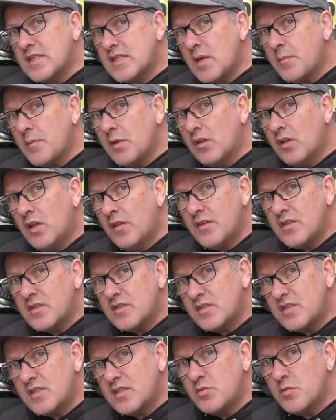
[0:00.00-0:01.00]
something like this,
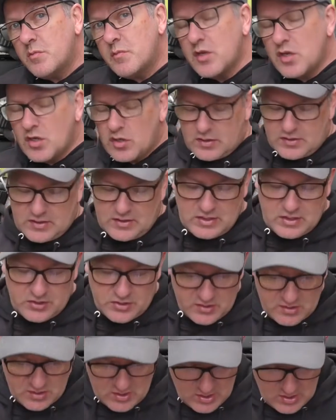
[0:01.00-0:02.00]
because this would be a nice
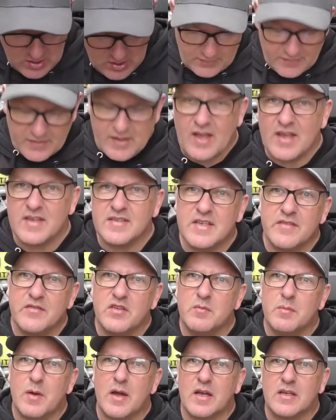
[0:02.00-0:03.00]
addition. Now they are
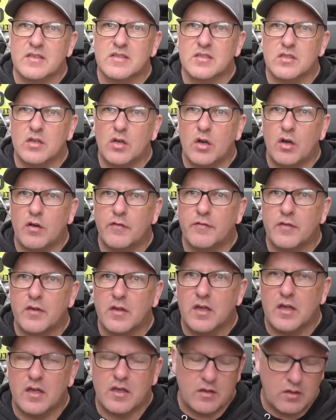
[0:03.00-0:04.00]
$70 off
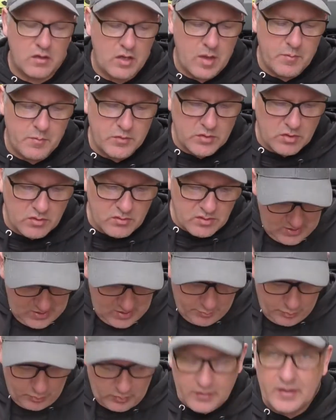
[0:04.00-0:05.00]
Amazon.
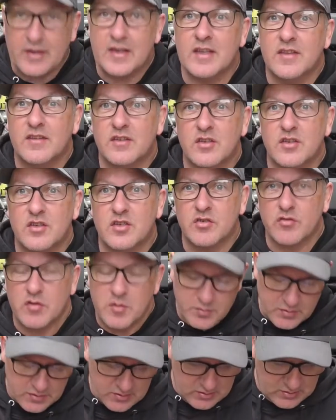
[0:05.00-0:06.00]
Put a link in the
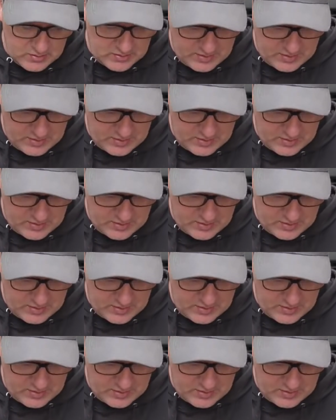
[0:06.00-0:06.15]
description